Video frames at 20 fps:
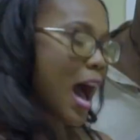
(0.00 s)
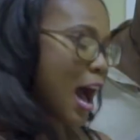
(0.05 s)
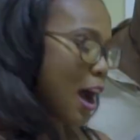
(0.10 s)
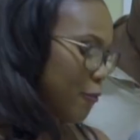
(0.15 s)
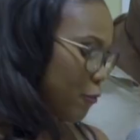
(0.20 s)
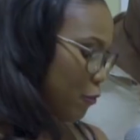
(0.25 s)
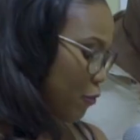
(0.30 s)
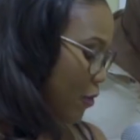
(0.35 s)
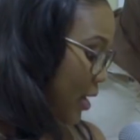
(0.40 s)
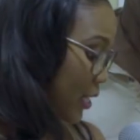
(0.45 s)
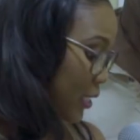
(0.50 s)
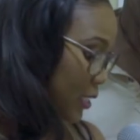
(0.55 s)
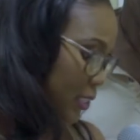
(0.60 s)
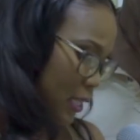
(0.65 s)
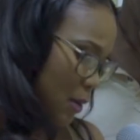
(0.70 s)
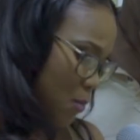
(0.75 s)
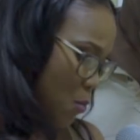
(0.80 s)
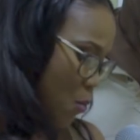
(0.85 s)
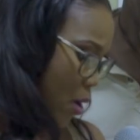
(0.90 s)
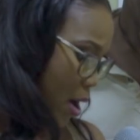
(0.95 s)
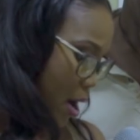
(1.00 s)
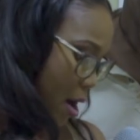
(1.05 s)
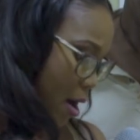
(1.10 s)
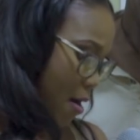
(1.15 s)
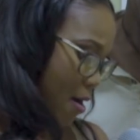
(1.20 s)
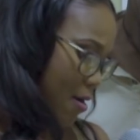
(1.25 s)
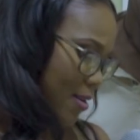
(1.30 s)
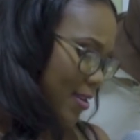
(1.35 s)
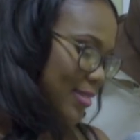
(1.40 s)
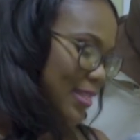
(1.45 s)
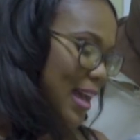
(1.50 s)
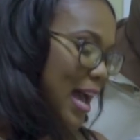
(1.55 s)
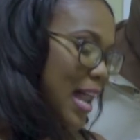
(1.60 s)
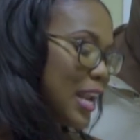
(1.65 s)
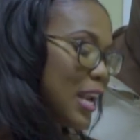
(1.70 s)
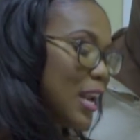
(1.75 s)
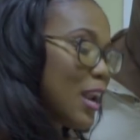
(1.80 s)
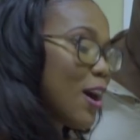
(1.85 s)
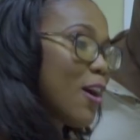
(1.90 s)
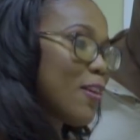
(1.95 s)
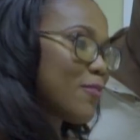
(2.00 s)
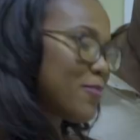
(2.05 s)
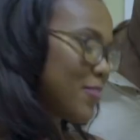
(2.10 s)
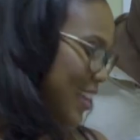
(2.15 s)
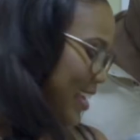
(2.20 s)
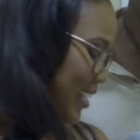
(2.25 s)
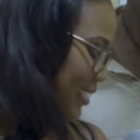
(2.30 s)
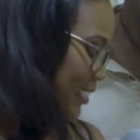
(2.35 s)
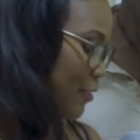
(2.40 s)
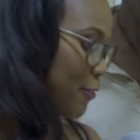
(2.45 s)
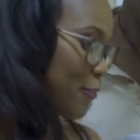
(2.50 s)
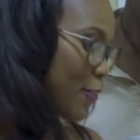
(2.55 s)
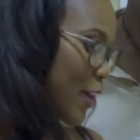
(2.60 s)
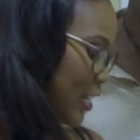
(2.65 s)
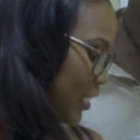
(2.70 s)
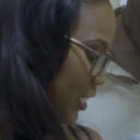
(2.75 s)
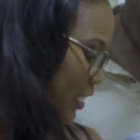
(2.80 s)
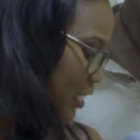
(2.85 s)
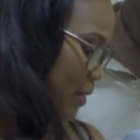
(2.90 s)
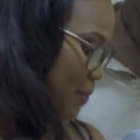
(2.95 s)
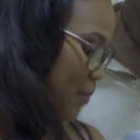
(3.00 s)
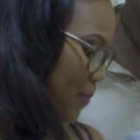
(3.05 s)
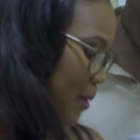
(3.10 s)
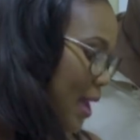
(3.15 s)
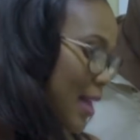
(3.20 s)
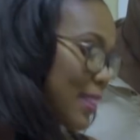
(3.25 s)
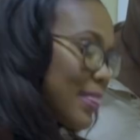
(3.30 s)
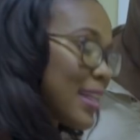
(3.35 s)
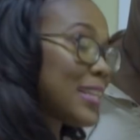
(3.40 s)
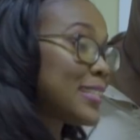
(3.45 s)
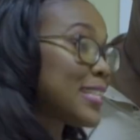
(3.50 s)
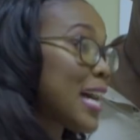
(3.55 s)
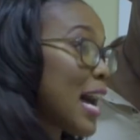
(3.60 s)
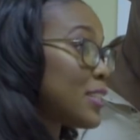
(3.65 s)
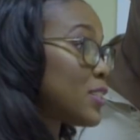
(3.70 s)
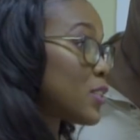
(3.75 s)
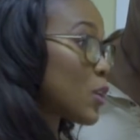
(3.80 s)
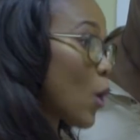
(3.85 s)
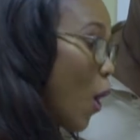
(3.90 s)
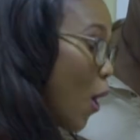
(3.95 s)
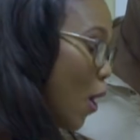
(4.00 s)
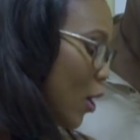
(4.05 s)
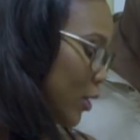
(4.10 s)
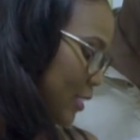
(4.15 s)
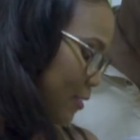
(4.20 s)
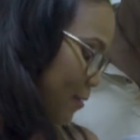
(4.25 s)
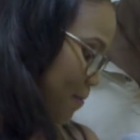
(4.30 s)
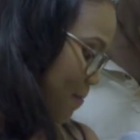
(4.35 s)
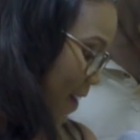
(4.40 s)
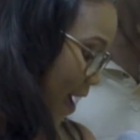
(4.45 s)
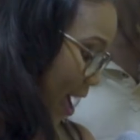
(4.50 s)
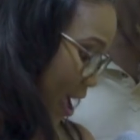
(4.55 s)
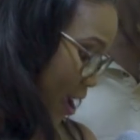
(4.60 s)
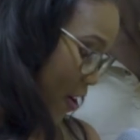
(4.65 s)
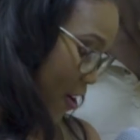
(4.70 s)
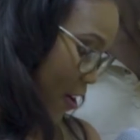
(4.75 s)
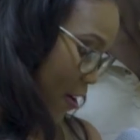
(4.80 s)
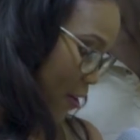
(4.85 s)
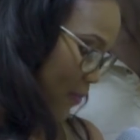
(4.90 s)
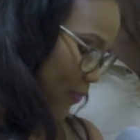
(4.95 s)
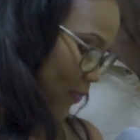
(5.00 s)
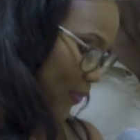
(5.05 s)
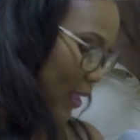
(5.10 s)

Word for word: I've read somewhere that love is a friendship that has caught fire,